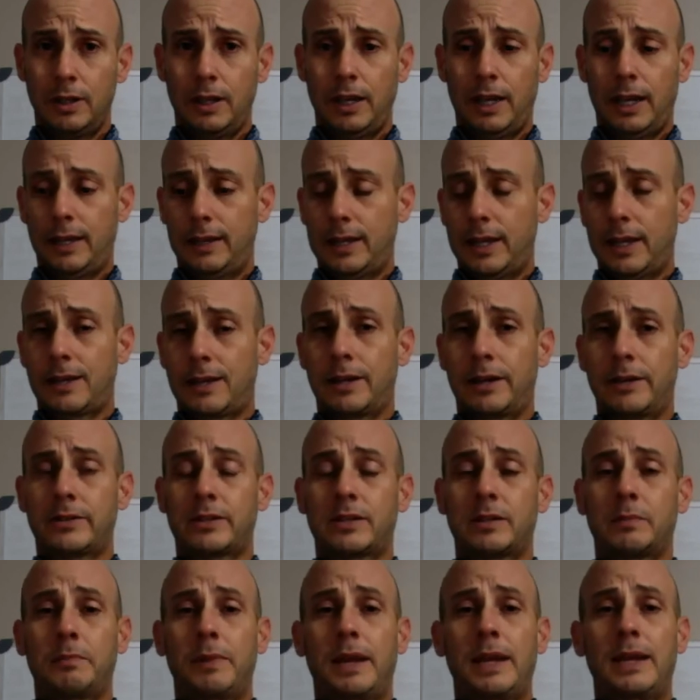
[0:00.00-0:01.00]
And they
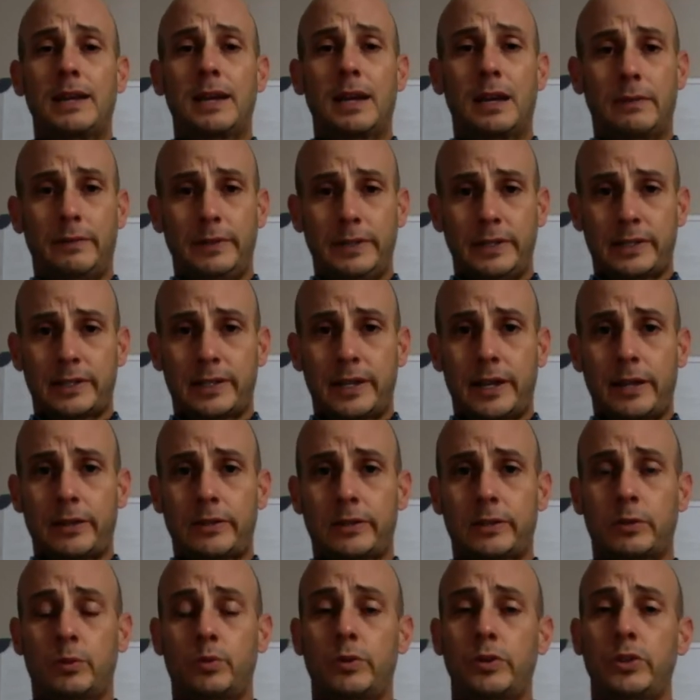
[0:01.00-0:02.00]
custom make every set.
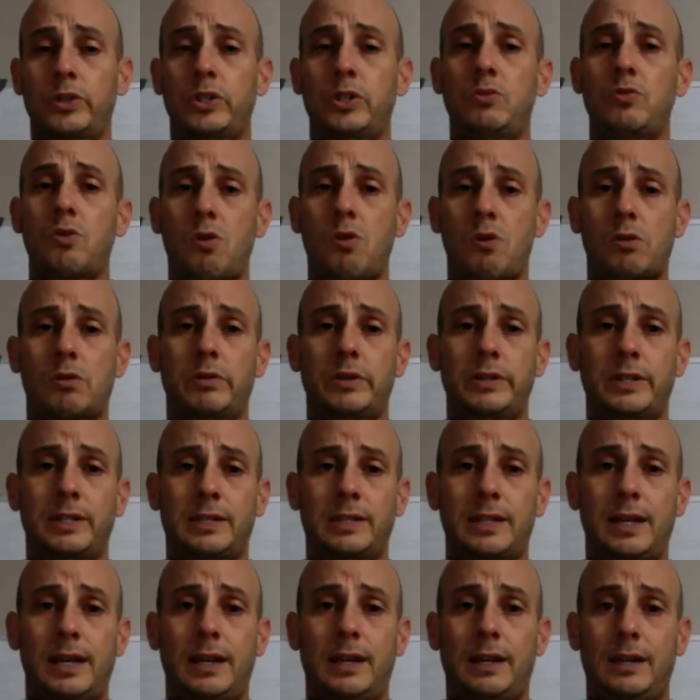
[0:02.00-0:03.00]
So once you order a
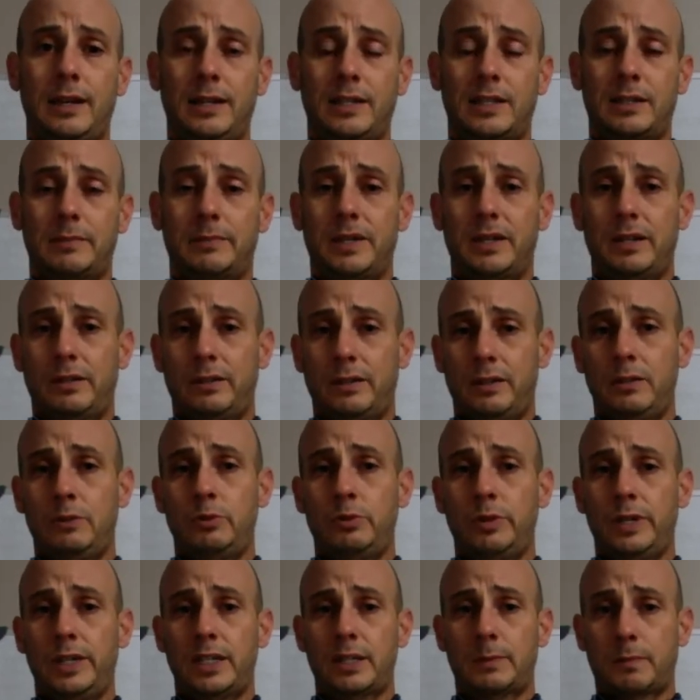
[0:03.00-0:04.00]
set, it's about two
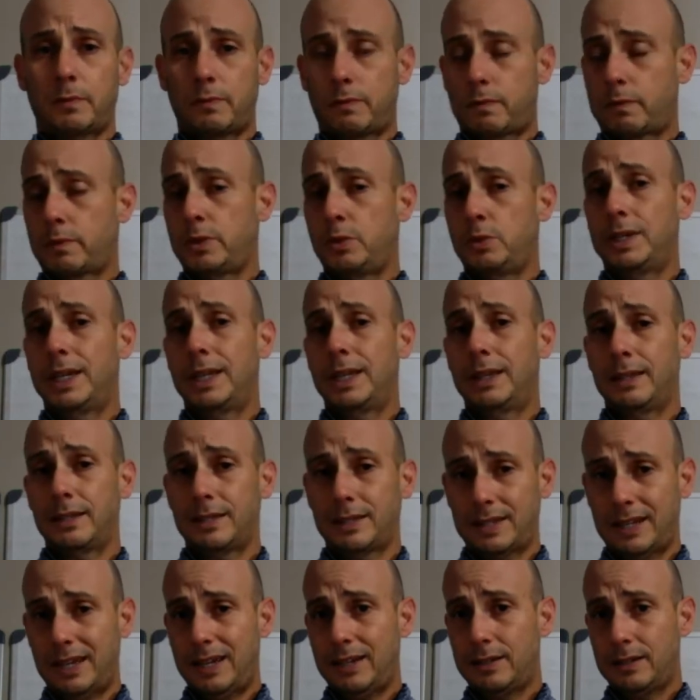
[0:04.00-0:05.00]
weeks before you get the
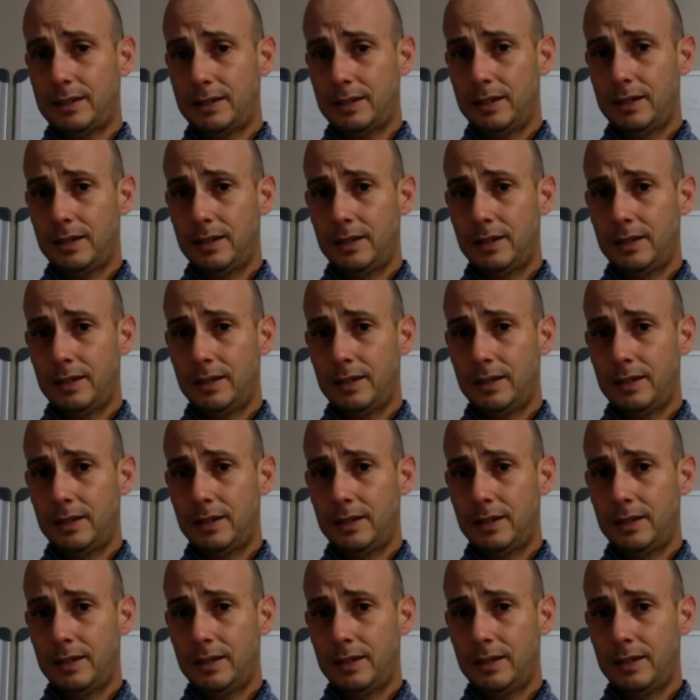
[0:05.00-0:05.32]
set